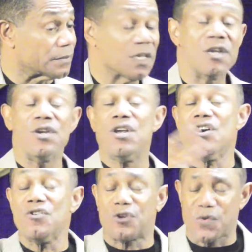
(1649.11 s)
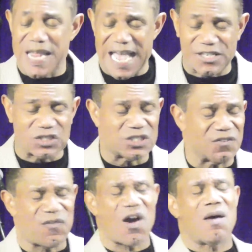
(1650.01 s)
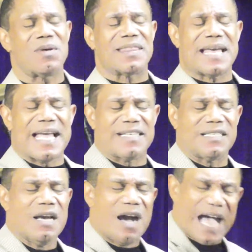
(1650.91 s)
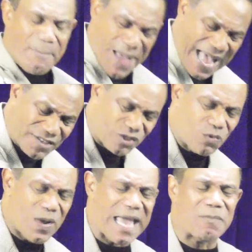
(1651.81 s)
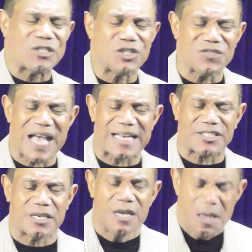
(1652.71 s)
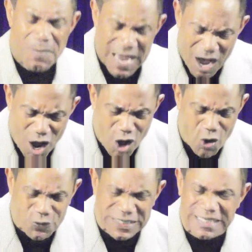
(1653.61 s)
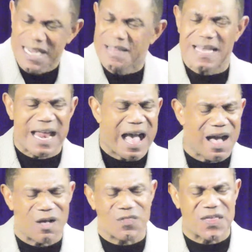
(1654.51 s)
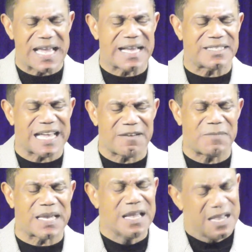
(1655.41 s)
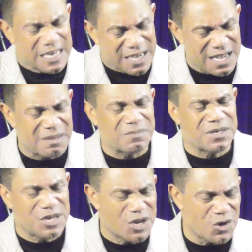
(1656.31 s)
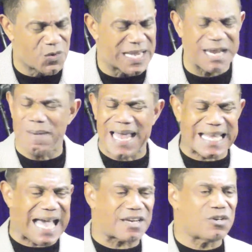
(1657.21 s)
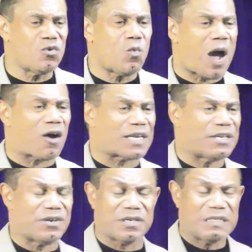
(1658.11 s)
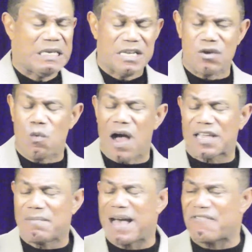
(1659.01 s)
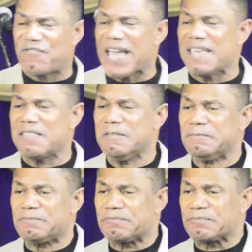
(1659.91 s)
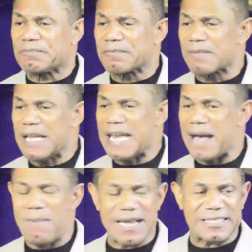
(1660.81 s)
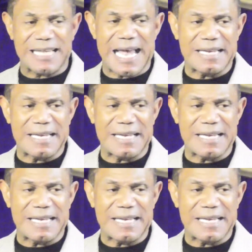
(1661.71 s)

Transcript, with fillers: New creations. The former things are passed away, but you've got to behold it that all things have become new. Anybody got a new walk in here? You're walking by faith and not by sight.